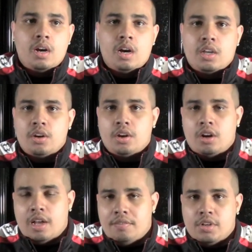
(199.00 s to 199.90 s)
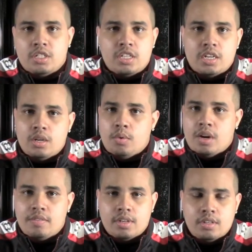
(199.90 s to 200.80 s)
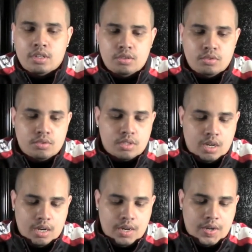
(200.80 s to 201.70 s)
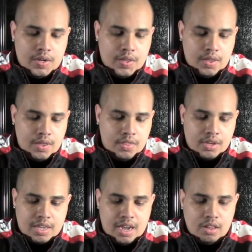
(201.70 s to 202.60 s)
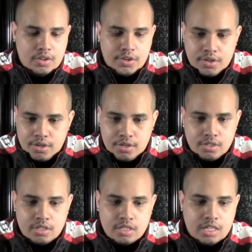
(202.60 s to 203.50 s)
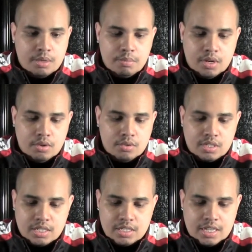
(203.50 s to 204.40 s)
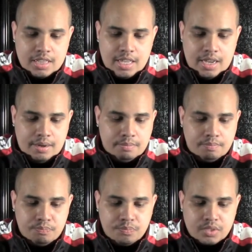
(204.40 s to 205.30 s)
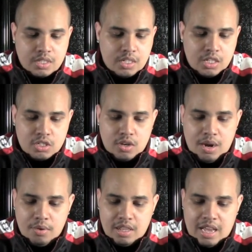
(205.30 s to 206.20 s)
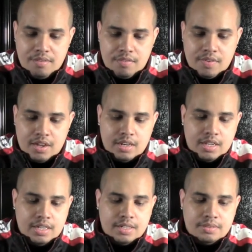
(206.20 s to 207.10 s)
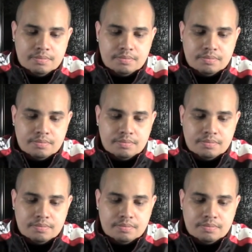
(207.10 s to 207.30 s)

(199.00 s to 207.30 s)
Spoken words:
you already have your agenda, whatever you use, the calendar to keep notes, things like that. So I really haven't found a